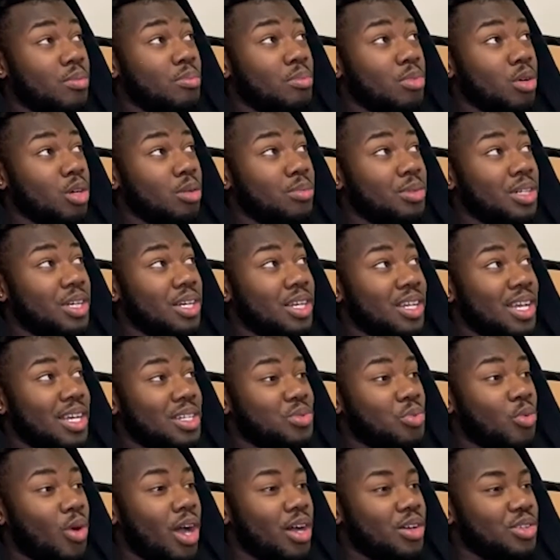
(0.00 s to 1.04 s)
one bourbon, and
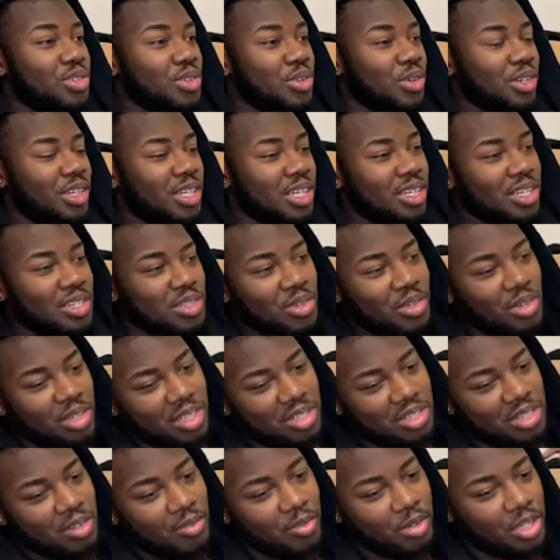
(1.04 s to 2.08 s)
that's Wild Turkey, and that's one
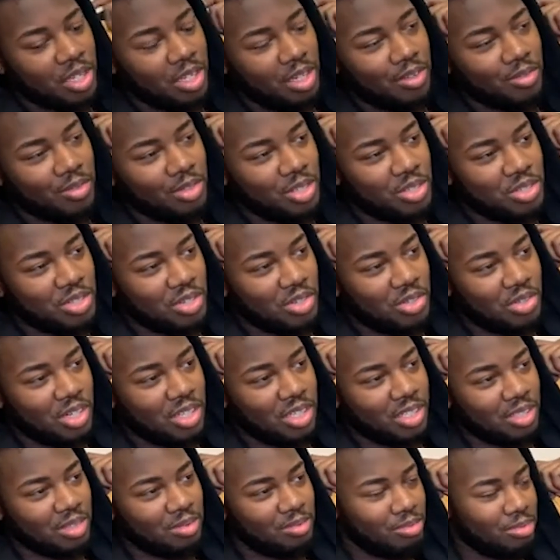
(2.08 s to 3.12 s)
because Evel Knievel used to
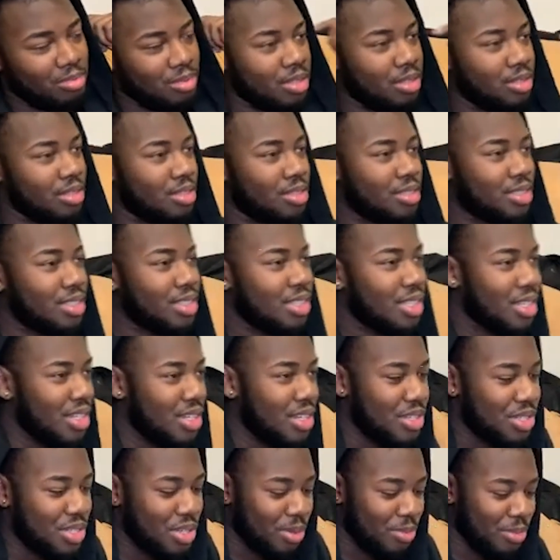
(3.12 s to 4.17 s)
drink
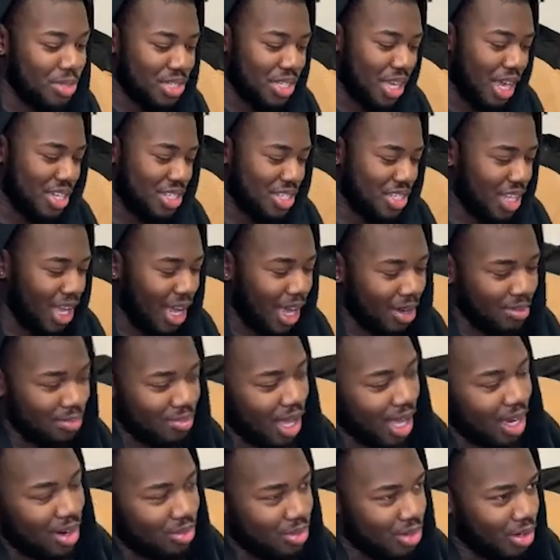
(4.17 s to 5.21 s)
it. So besides
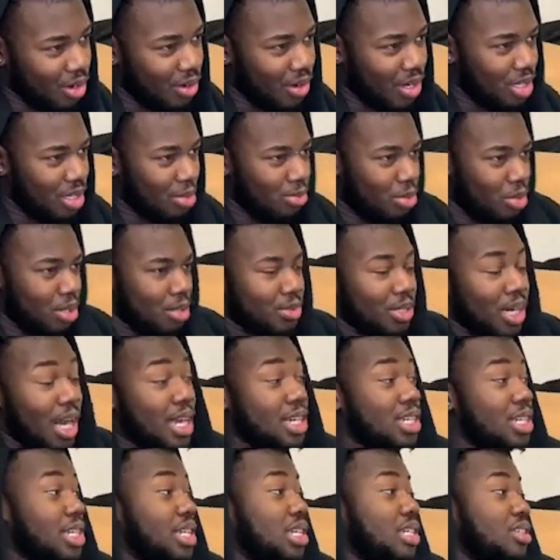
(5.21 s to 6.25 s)
that, I don't know any bourbon.
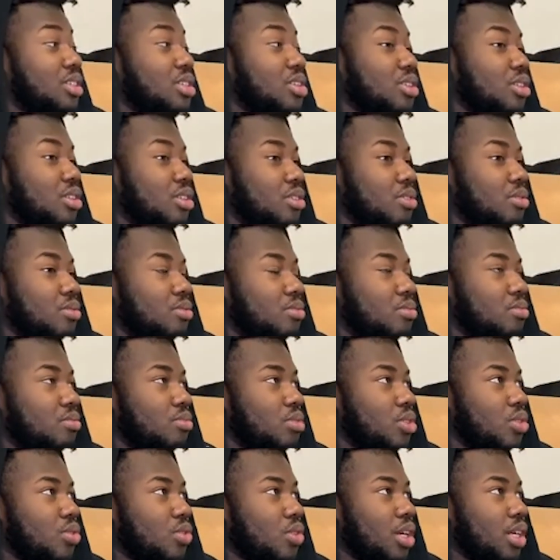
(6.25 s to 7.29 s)
I need to
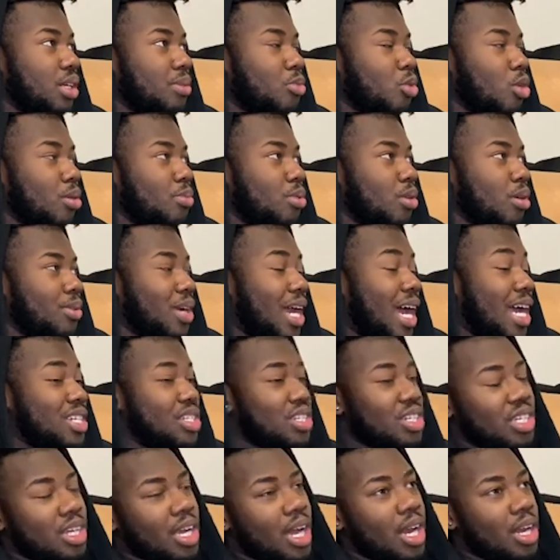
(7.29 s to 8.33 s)
drink more bourbon. I
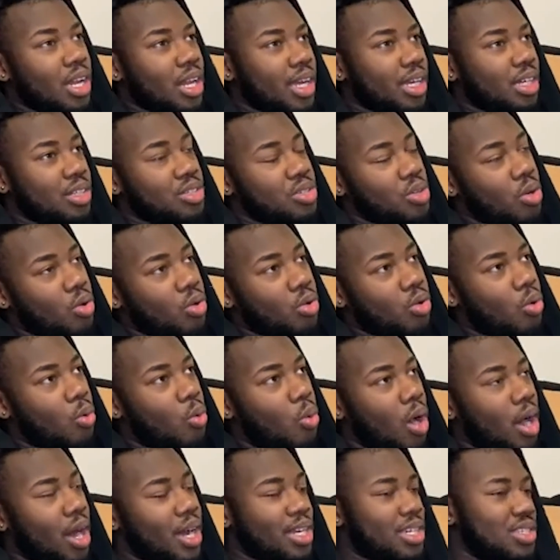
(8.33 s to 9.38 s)
actually got like a Total
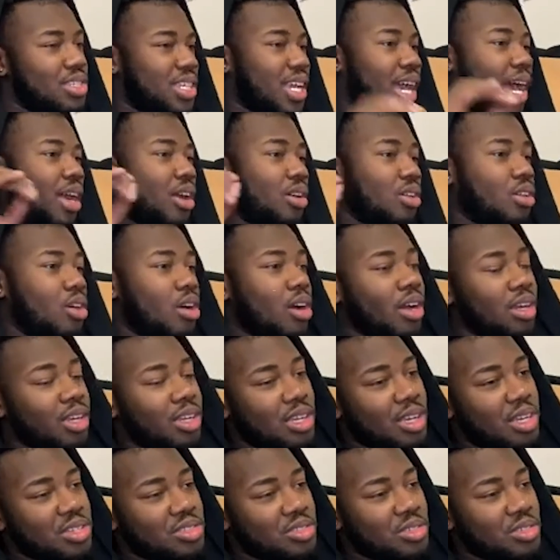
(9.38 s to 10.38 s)
Wines catalog